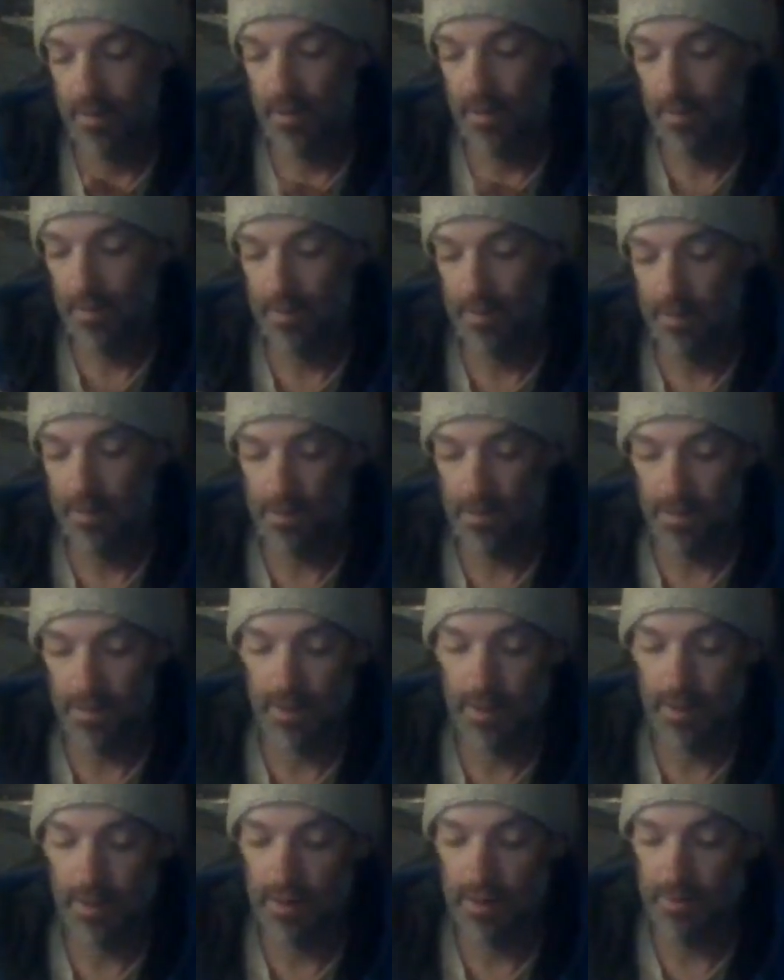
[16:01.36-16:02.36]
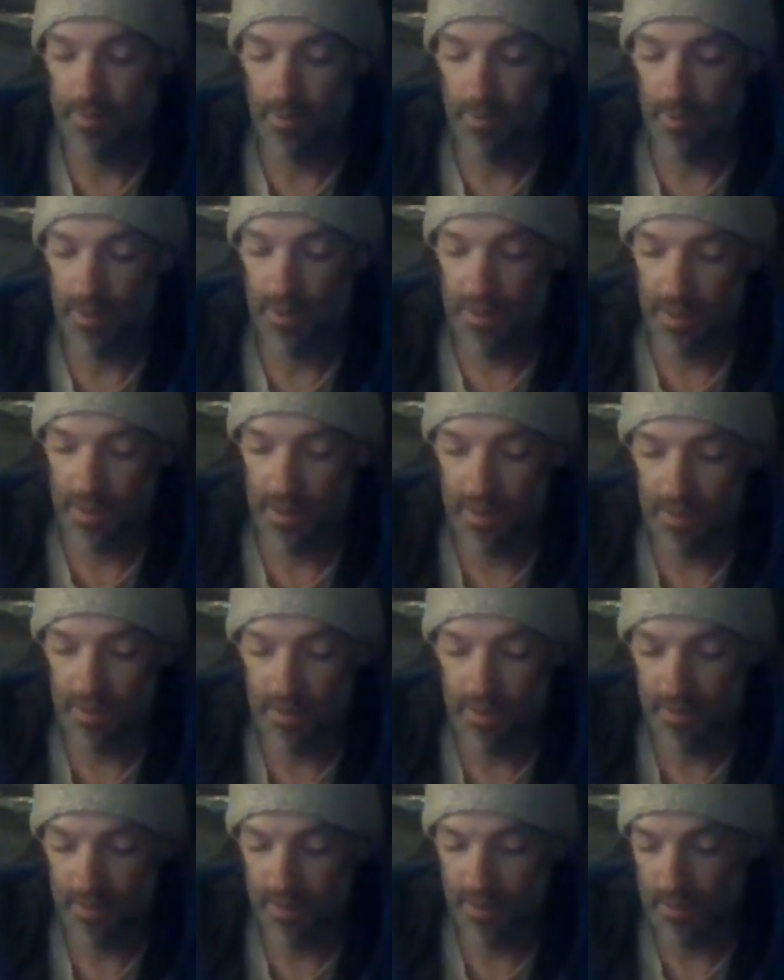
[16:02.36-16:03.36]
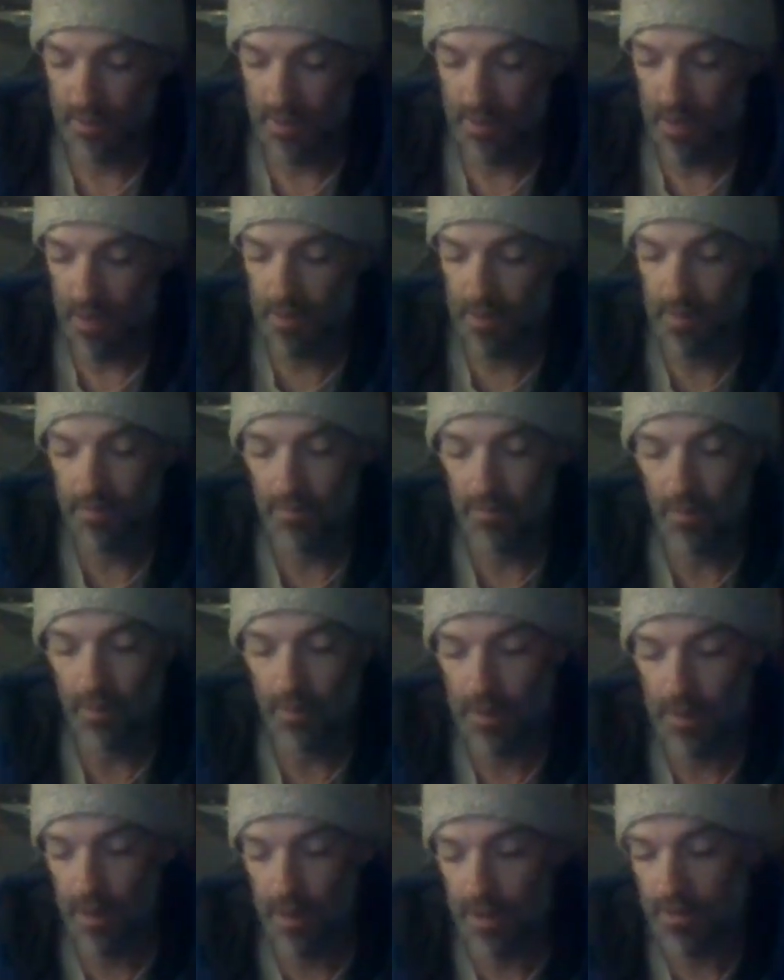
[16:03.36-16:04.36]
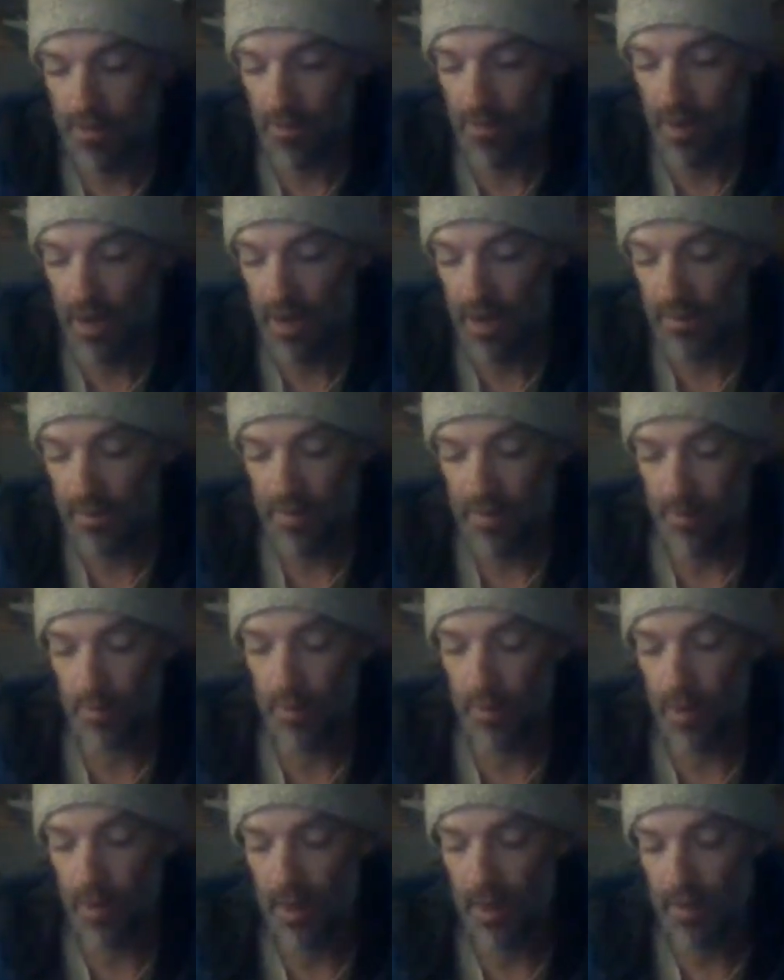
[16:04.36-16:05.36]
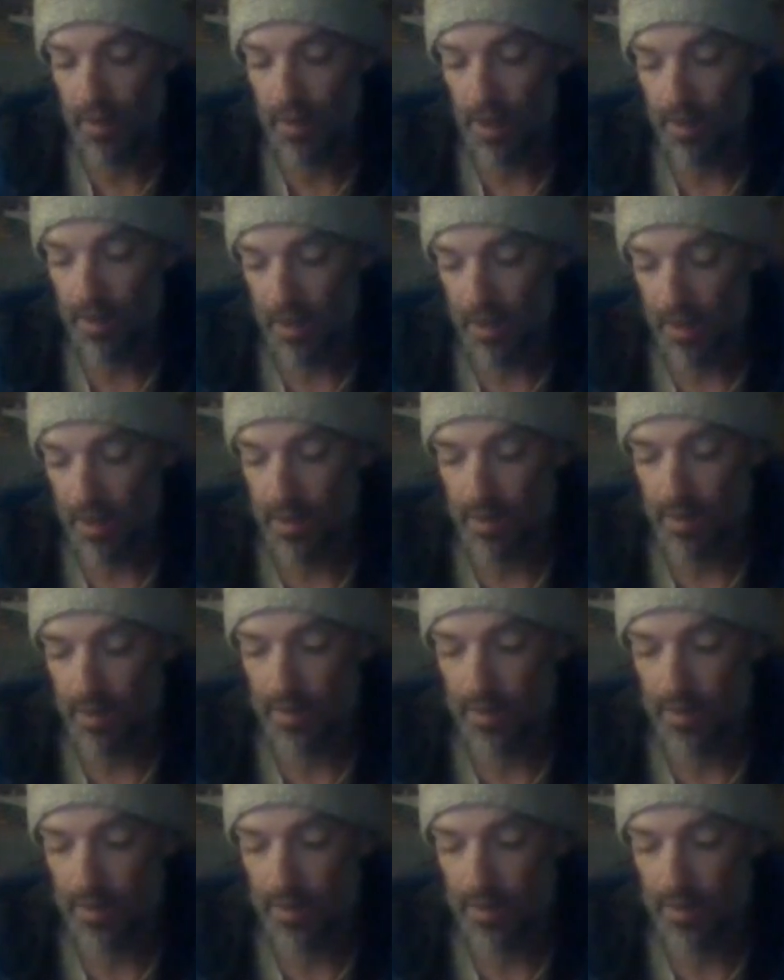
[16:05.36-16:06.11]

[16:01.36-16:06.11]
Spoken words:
I was 13 or 14, so that'd be 94, 95, somewhere right around there.